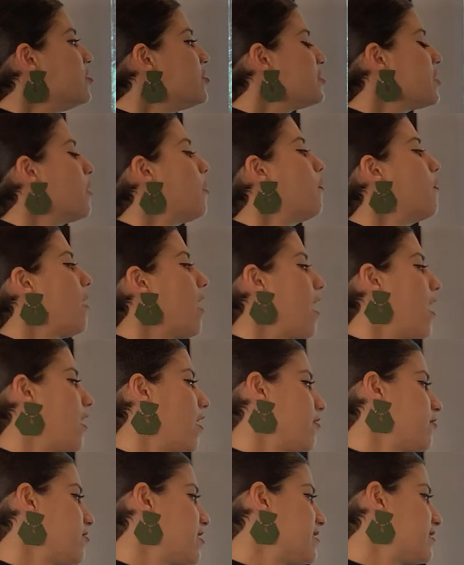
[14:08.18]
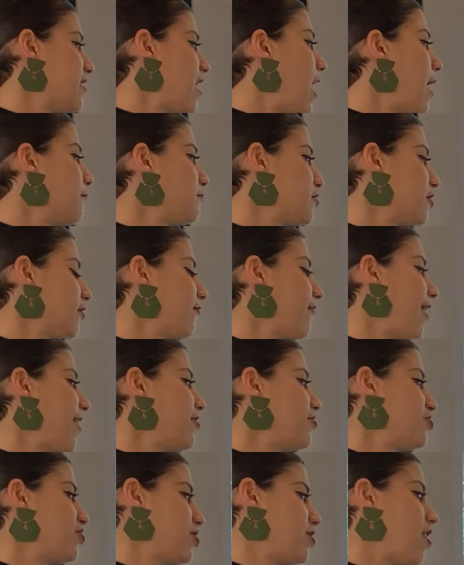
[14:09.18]
So this
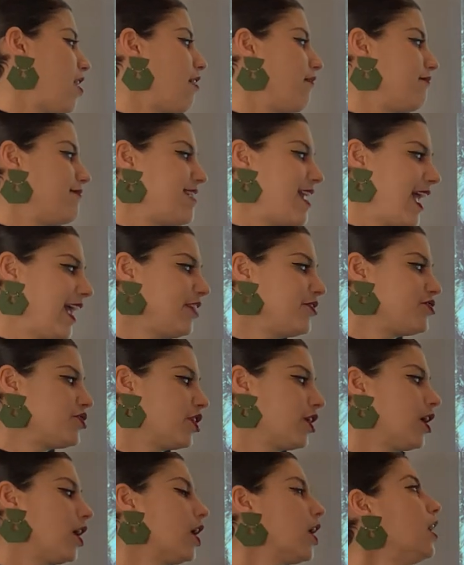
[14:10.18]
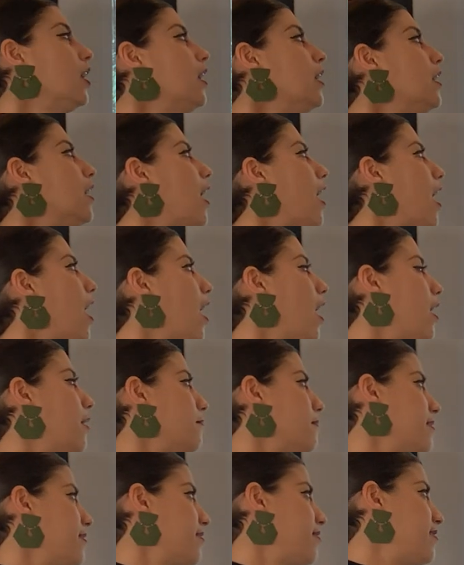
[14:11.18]
observation of nature, uh,
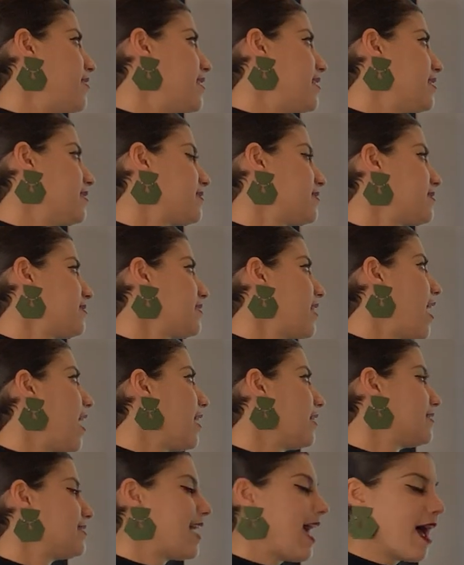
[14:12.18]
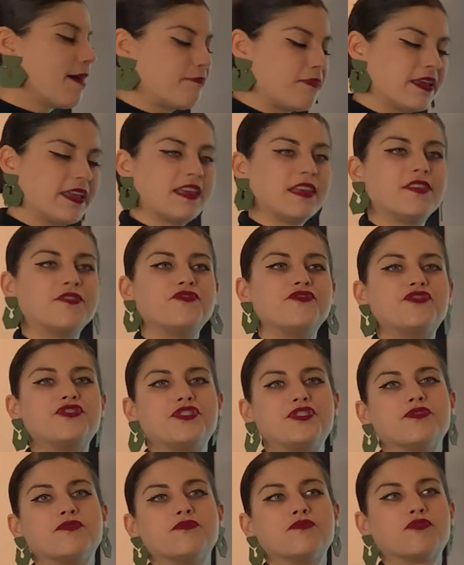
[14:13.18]
this uh, tapping
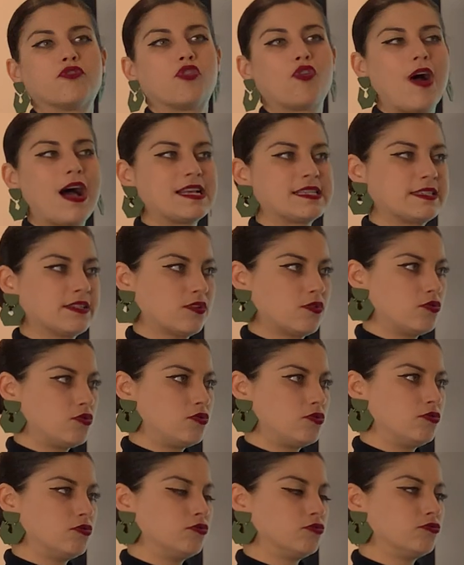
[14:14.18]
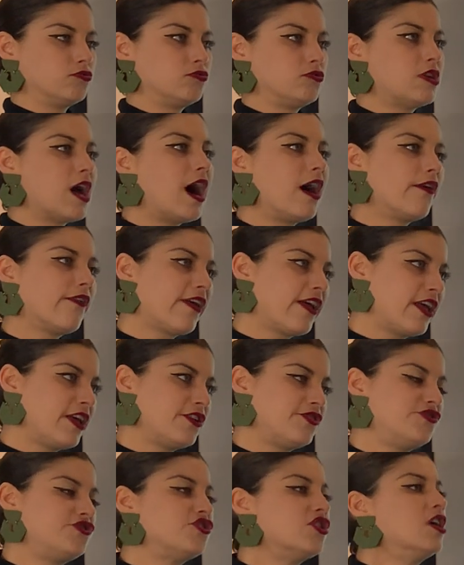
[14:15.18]
into classical
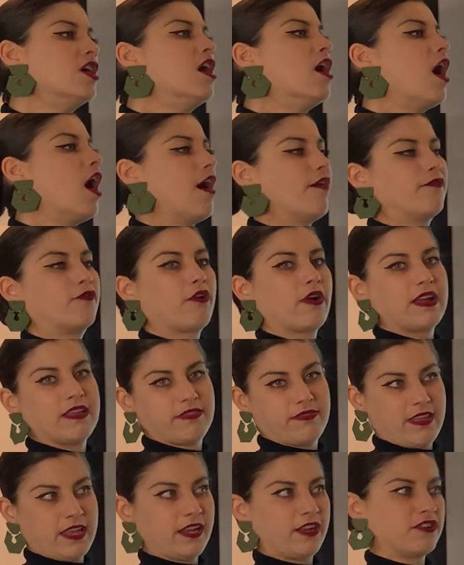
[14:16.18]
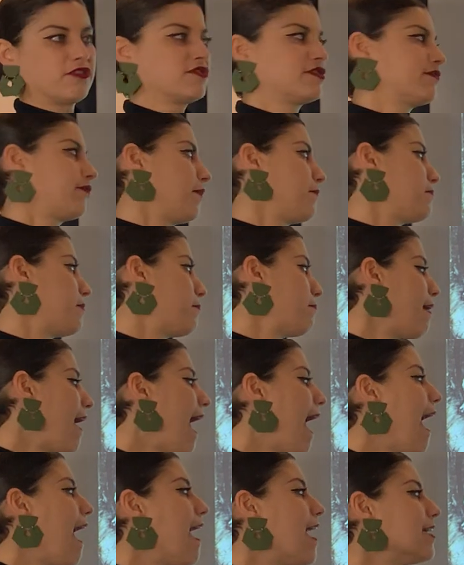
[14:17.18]
knowledge of great thinkers from the
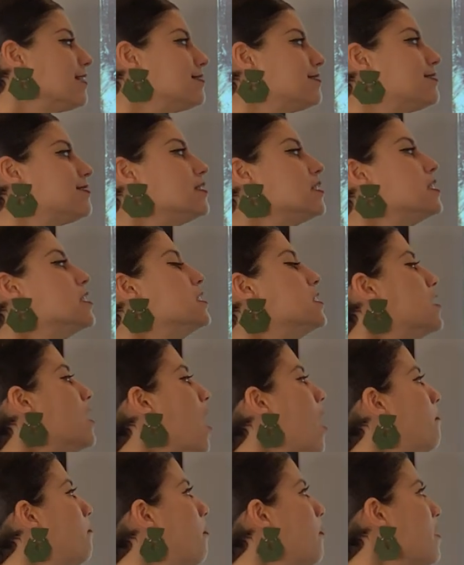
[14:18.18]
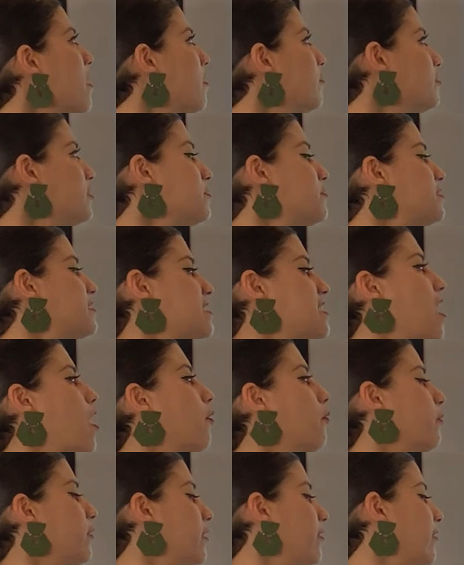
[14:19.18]
past, but we also see
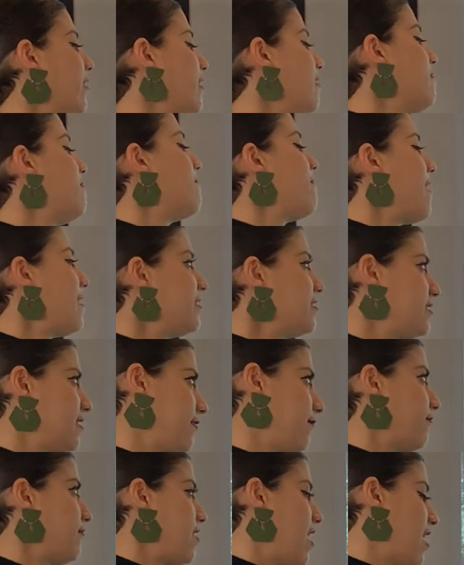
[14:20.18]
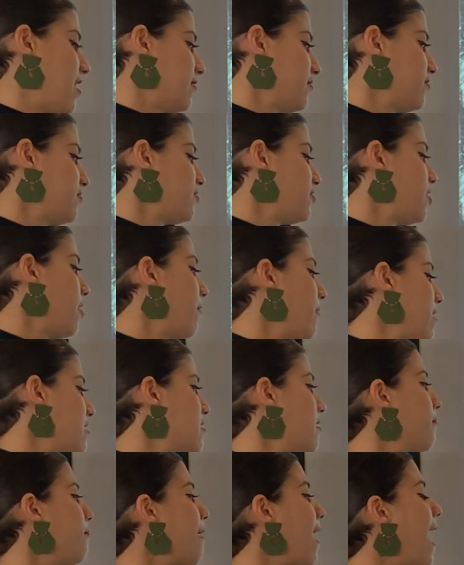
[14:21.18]
a real inventiveness, you know, in
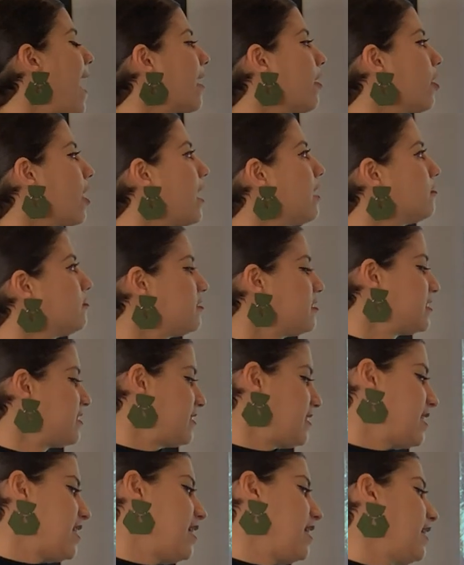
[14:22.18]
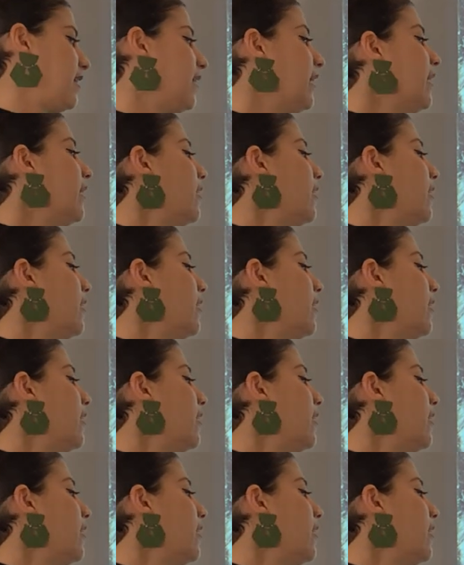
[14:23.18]
the background scene